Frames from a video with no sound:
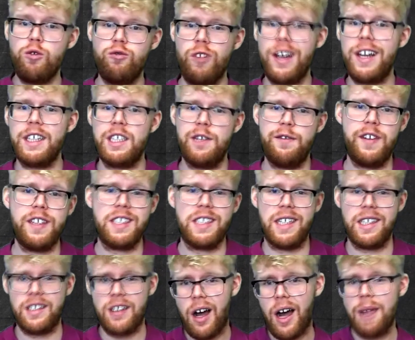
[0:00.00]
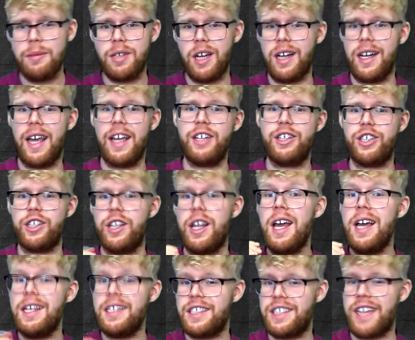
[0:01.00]
relativistic time
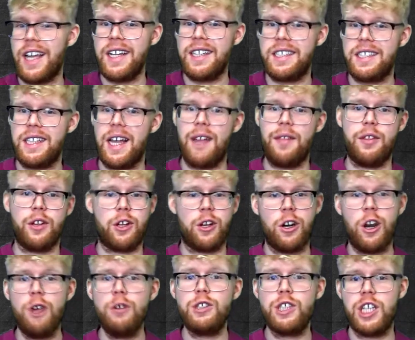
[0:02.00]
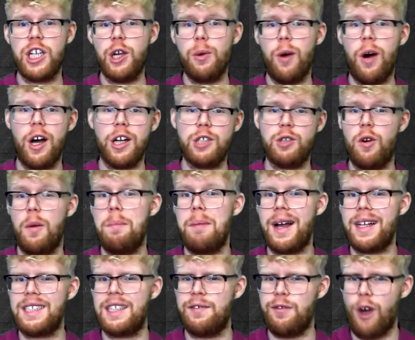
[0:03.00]
dilation states that the closer you are to a
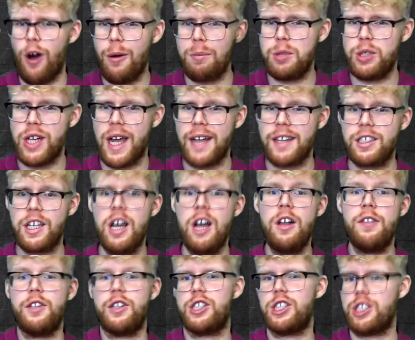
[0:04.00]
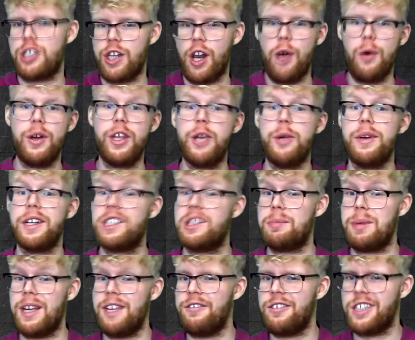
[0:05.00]
massive object, the slower you
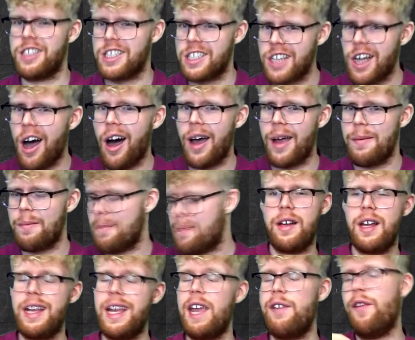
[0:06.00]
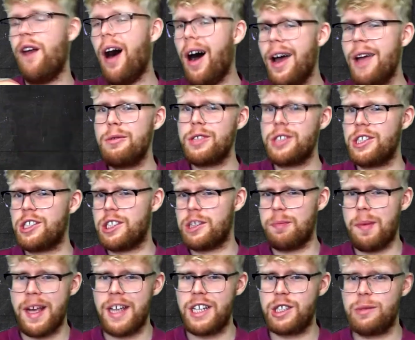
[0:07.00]
experience time. If I was a
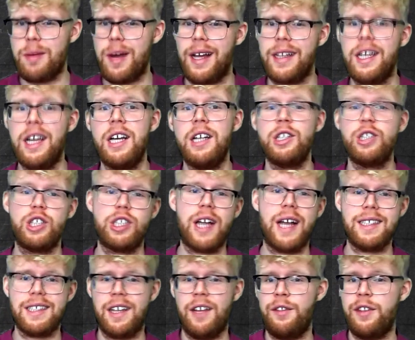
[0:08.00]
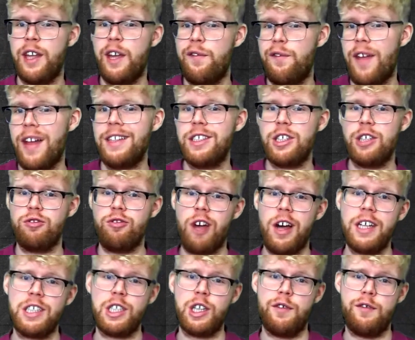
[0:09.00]
spaceman sat at the event
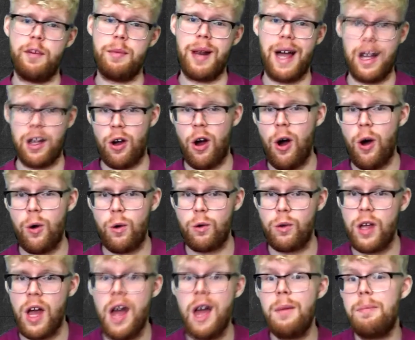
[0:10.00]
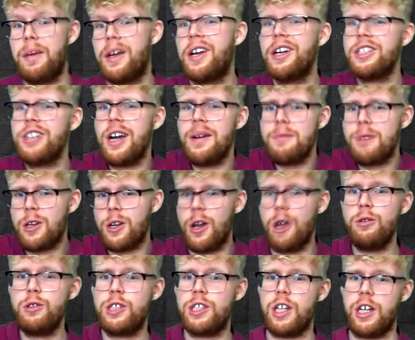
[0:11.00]
horizon of a black hole, because I'm
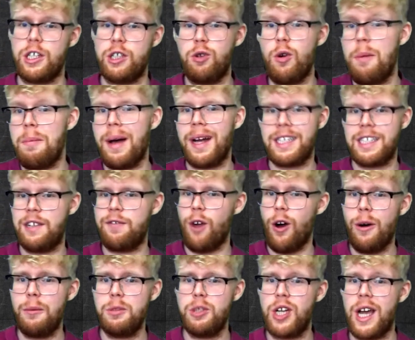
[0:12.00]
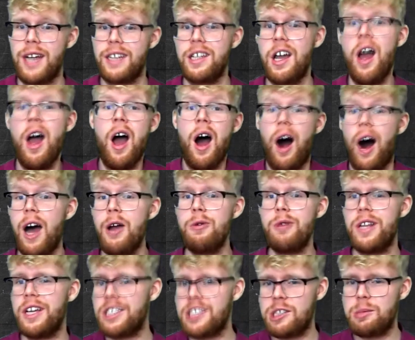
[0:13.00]
closer to a massive object, I will
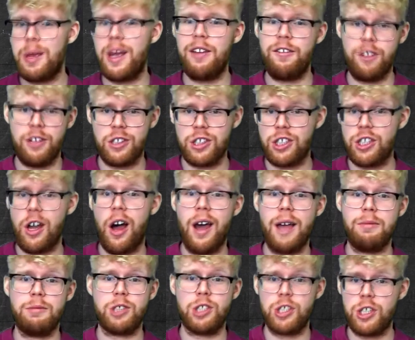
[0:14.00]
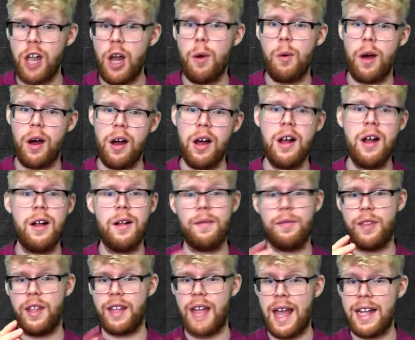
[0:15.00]
experience time slower
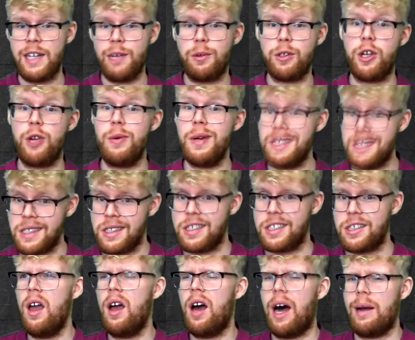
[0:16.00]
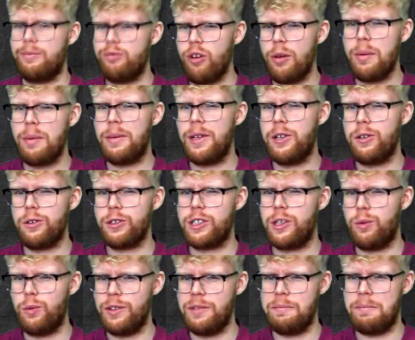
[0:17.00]
than anyone who isn't. I probably also
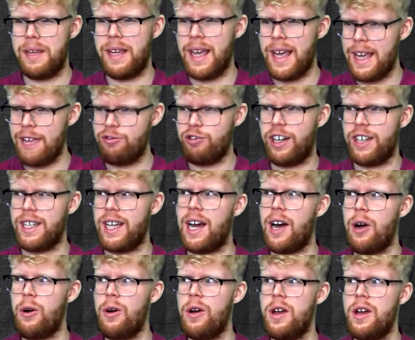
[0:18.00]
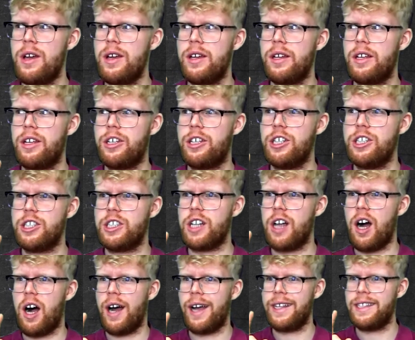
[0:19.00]
wouldn't be here right now, because
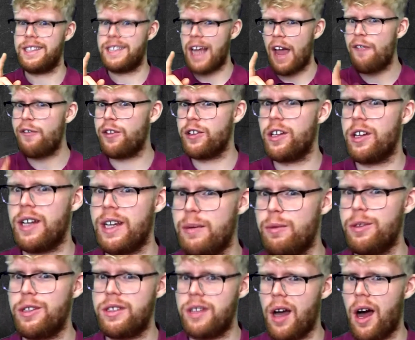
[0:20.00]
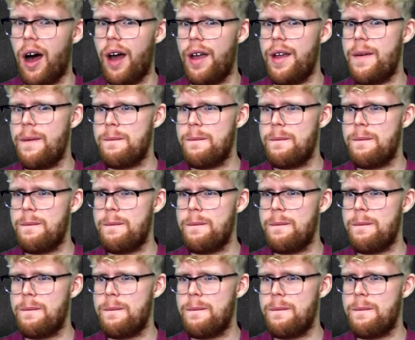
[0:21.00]
I definitely would die.